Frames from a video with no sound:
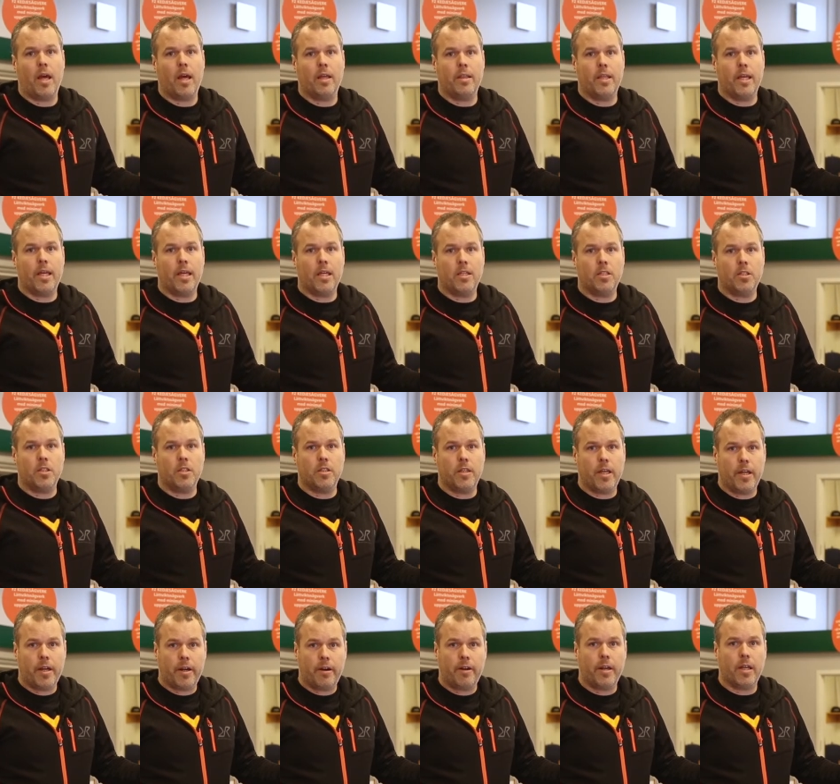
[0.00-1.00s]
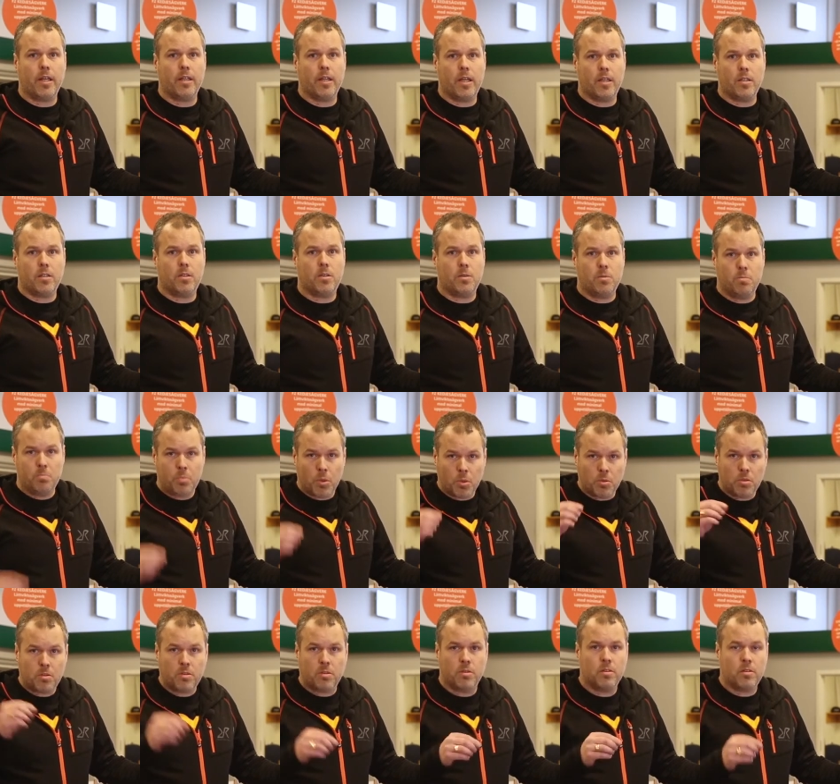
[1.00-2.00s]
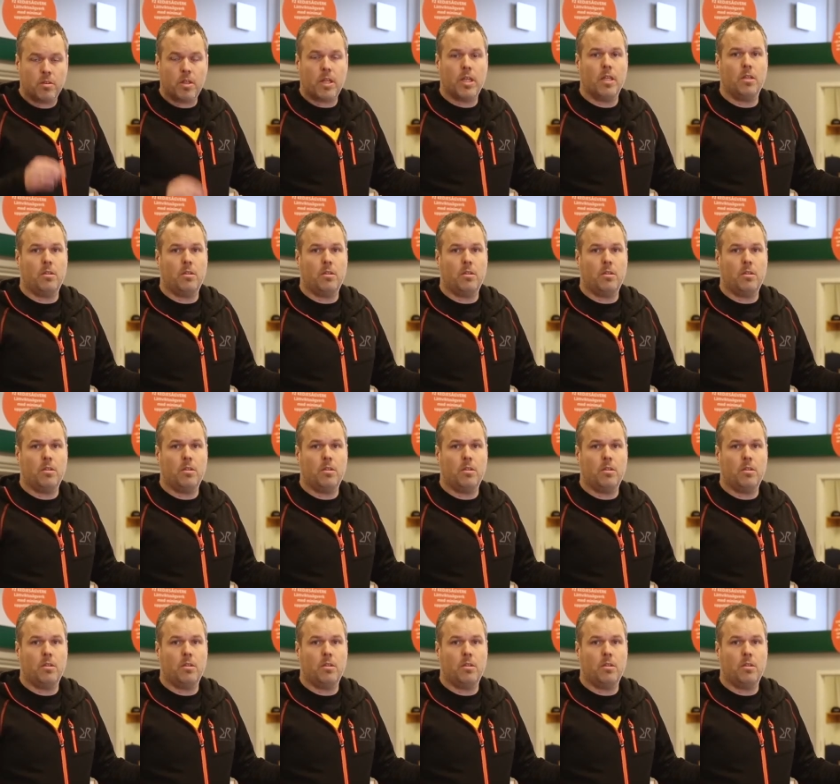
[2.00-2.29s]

and the engineering that's put